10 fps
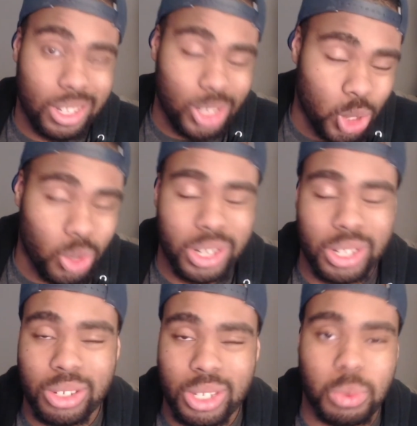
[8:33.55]
Short
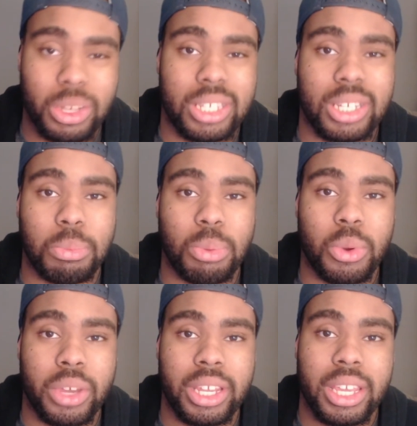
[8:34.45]
and sweet to the
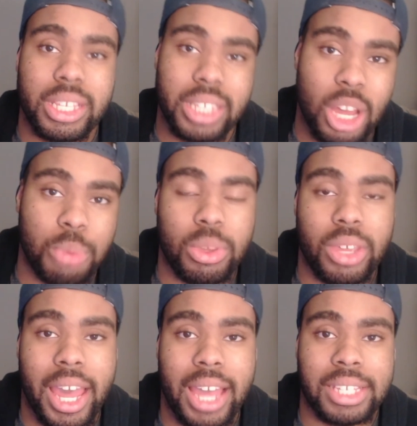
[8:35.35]
point to help you
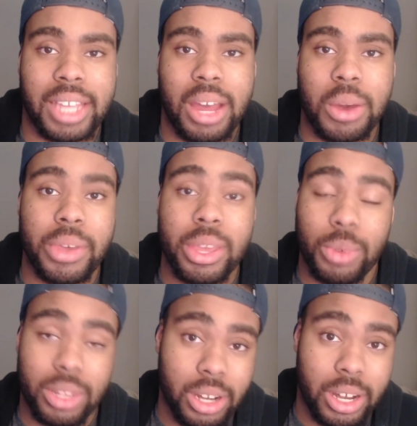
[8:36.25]
guys out
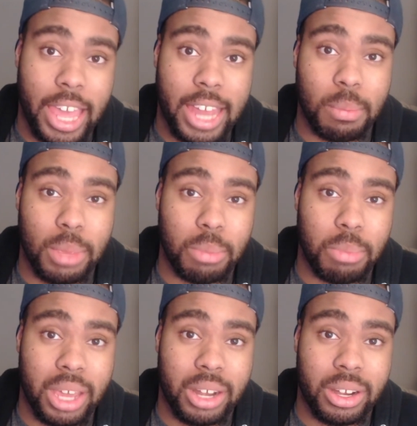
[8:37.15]
with learning how to be
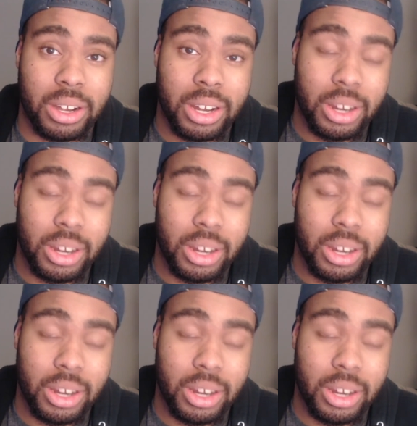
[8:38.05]
better